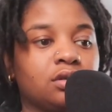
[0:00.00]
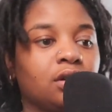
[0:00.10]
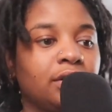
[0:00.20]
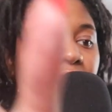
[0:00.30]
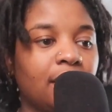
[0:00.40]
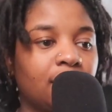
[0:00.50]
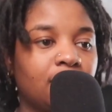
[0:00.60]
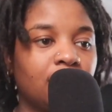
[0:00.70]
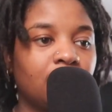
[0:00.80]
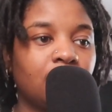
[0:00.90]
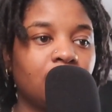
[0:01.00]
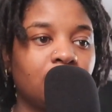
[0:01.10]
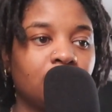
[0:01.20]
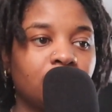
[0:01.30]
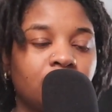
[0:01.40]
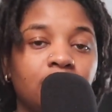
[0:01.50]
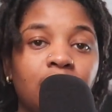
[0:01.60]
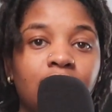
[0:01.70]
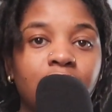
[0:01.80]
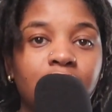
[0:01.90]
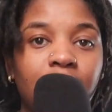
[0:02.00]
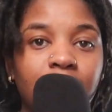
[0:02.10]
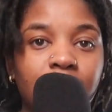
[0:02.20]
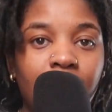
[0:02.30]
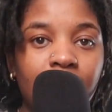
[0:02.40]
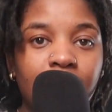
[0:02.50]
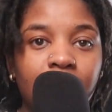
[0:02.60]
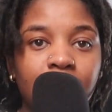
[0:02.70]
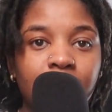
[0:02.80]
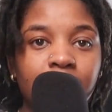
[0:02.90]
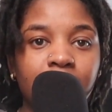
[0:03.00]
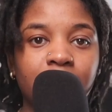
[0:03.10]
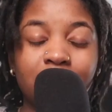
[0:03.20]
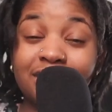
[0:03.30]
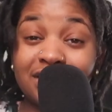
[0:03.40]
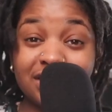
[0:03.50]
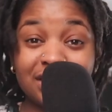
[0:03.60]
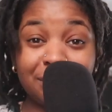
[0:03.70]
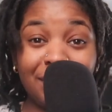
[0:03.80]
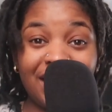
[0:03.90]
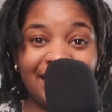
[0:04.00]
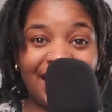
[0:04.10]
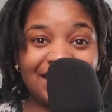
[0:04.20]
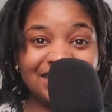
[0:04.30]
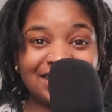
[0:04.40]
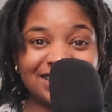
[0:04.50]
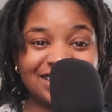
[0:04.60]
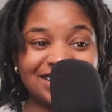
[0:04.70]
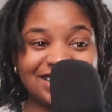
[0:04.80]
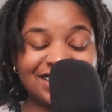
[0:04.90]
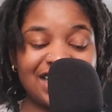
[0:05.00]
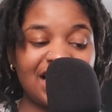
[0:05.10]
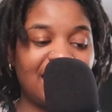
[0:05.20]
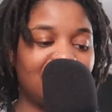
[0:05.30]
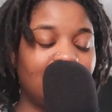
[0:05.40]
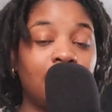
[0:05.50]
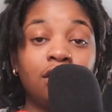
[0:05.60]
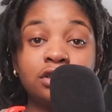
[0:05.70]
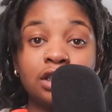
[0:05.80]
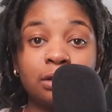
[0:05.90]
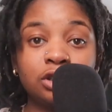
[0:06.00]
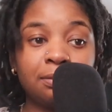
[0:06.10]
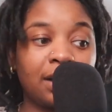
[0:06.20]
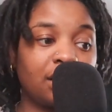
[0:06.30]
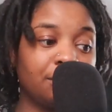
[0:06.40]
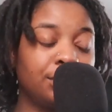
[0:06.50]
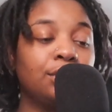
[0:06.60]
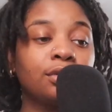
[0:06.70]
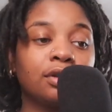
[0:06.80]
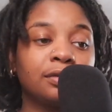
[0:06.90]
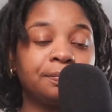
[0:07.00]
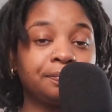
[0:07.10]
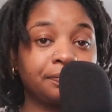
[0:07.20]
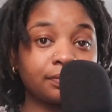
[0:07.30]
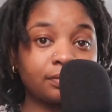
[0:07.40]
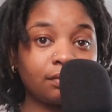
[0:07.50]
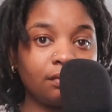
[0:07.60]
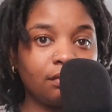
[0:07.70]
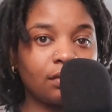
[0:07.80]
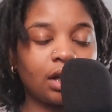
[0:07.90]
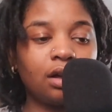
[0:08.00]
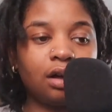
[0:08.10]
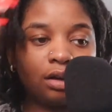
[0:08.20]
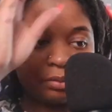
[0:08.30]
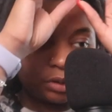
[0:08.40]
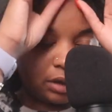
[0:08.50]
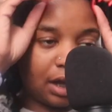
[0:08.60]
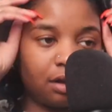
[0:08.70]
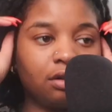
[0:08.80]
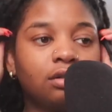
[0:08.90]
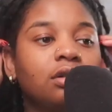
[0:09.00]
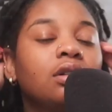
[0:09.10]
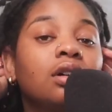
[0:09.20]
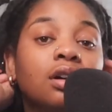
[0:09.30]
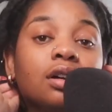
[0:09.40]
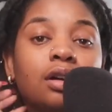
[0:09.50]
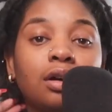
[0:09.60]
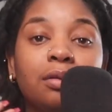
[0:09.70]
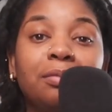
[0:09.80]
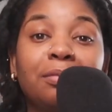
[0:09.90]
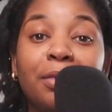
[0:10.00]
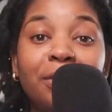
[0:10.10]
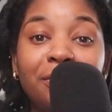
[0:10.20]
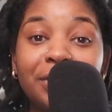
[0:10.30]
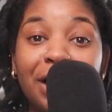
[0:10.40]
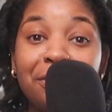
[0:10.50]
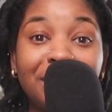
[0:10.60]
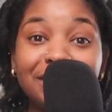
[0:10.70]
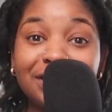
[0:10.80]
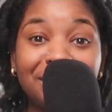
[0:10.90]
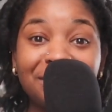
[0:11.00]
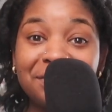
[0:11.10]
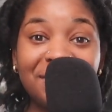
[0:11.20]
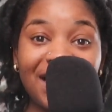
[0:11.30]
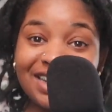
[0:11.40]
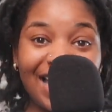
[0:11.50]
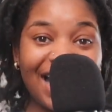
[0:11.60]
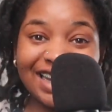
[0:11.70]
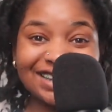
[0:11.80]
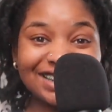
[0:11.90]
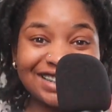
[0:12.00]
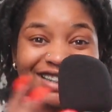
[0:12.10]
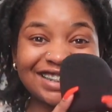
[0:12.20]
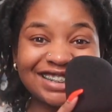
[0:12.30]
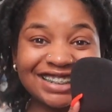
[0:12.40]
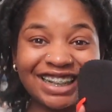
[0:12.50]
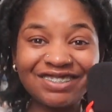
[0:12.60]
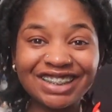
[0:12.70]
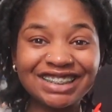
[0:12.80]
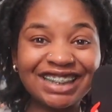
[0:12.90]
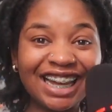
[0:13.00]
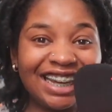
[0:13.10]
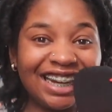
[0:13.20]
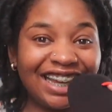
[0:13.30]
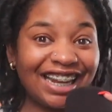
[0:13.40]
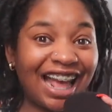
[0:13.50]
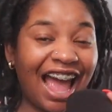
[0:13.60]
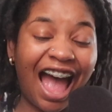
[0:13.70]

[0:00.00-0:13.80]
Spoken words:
So yeah, kind of like that, and then this is the podcast. And I hooked it up to my computer. So now, now we can start doing podcasts. I'm excited.